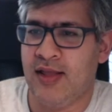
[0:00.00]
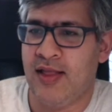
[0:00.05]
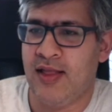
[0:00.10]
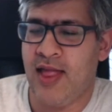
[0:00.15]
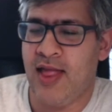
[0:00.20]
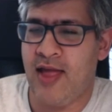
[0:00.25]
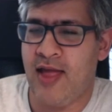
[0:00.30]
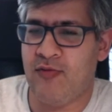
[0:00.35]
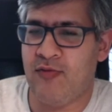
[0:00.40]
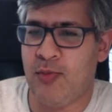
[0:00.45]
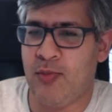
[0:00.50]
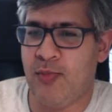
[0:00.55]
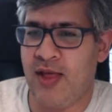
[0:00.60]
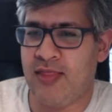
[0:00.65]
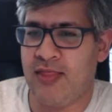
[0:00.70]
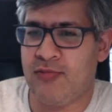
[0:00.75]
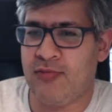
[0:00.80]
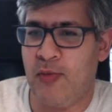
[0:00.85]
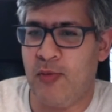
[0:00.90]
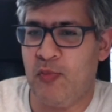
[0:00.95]
every
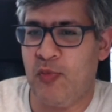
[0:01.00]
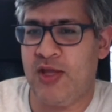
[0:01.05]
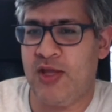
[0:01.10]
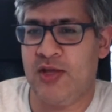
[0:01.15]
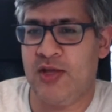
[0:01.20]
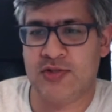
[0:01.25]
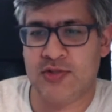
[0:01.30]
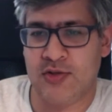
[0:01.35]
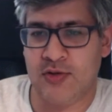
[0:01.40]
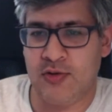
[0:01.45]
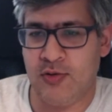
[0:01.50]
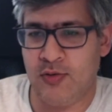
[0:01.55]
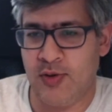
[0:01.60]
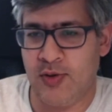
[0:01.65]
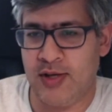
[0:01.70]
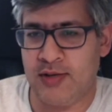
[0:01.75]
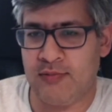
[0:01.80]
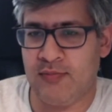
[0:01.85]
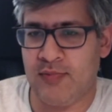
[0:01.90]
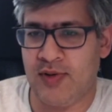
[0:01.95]
month when we used to do
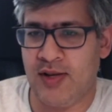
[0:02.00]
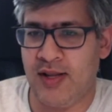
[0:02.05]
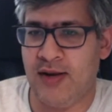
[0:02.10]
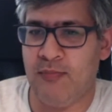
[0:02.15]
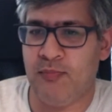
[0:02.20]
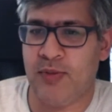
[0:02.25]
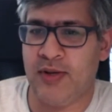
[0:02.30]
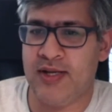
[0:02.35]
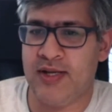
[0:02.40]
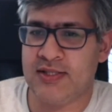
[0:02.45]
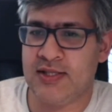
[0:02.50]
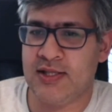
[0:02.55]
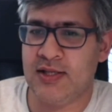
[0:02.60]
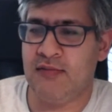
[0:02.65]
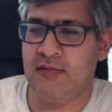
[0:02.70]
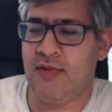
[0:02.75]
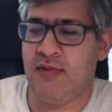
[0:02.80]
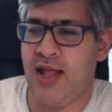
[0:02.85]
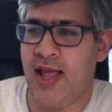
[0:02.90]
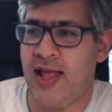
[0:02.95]
it in
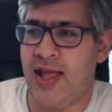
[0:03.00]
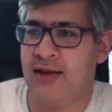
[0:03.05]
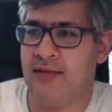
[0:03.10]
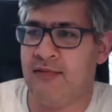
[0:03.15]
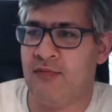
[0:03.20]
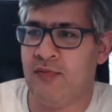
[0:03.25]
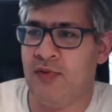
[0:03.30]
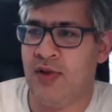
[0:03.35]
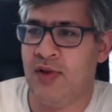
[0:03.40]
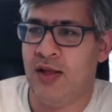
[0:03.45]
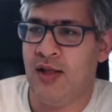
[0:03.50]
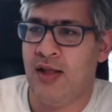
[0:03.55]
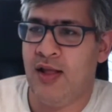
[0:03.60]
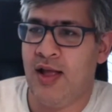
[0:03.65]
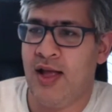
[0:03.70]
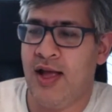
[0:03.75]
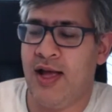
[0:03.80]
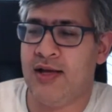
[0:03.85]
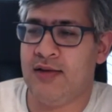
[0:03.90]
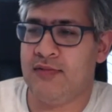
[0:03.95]
person. And
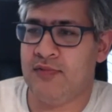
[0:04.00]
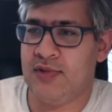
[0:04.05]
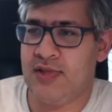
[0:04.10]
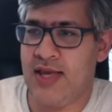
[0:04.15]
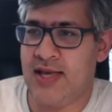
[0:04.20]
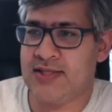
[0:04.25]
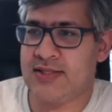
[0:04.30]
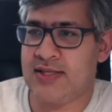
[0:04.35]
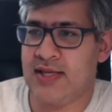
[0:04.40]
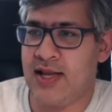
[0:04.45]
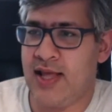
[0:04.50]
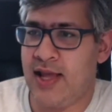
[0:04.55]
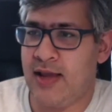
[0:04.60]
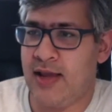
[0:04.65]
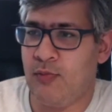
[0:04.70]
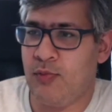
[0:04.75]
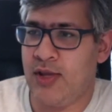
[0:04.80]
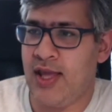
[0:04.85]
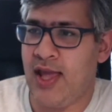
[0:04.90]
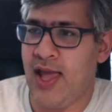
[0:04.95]
yesterday
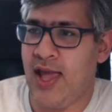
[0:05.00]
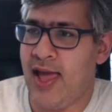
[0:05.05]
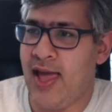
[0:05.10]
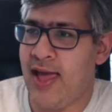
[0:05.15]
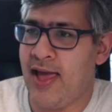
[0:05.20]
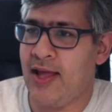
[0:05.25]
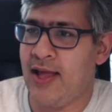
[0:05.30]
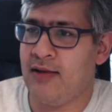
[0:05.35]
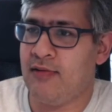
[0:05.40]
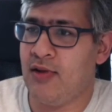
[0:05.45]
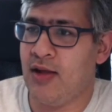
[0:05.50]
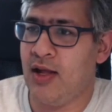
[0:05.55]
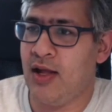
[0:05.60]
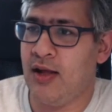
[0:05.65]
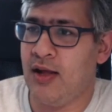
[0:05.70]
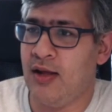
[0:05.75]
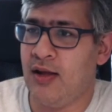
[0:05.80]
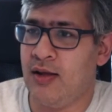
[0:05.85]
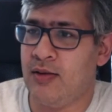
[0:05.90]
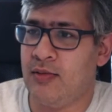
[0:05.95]
we had
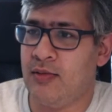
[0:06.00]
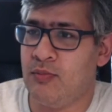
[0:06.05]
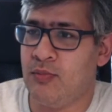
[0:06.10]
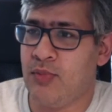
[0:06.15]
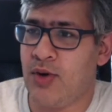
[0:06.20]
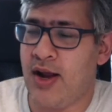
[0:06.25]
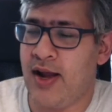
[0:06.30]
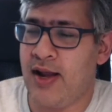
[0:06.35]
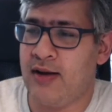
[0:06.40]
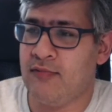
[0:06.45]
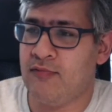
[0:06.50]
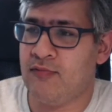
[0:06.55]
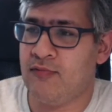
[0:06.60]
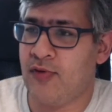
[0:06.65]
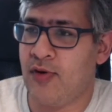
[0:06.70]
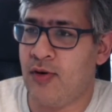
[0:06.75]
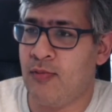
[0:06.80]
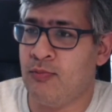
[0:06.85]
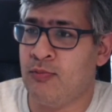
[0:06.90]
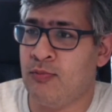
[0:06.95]
Brian
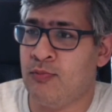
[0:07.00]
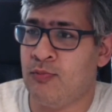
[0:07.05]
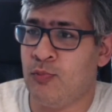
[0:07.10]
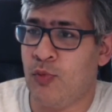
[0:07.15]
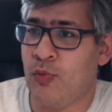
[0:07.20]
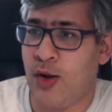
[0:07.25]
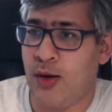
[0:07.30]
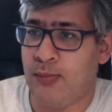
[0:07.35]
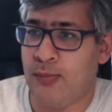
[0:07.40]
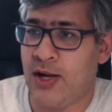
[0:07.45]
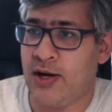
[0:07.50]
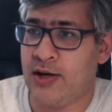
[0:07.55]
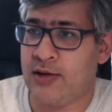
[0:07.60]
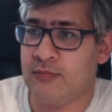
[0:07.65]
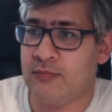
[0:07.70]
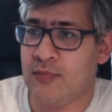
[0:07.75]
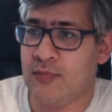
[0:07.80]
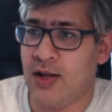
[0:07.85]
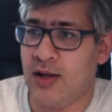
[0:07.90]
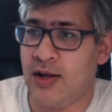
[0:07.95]
from Walmart
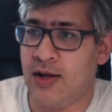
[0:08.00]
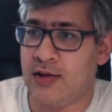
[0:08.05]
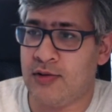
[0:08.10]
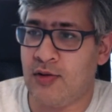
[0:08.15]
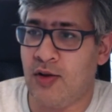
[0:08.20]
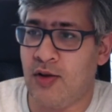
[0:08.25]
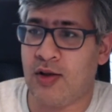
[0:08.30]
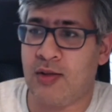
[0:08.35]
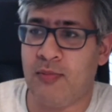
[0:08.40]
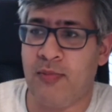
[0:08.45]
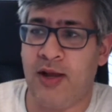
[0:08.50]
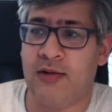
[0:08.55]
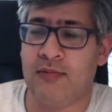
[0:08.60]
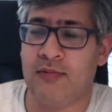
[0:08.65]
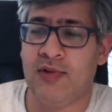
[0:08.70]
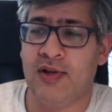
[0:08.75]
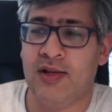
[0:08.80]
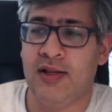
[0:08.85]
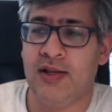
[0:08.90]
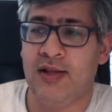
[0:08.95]
talk about
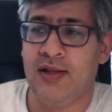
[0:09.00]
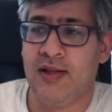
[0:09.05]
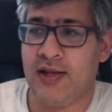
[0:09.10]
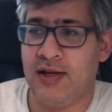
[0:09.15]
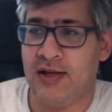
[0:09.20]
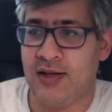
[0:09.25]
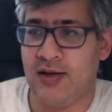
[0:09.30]
continuous.